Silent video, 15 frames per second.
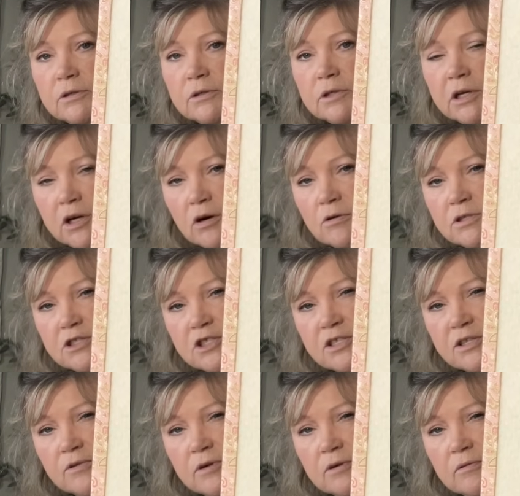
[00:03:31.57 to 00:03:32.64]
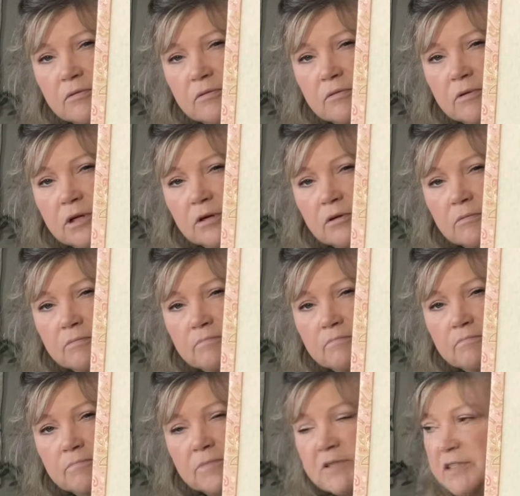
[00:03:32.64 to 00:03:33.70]
the ghost just so he'll
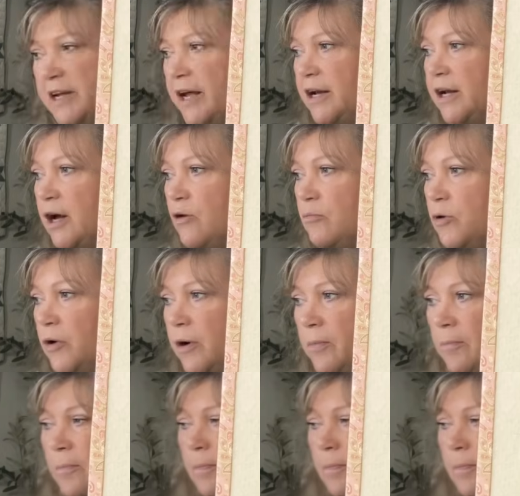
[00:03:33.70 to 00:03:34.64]
stand out more.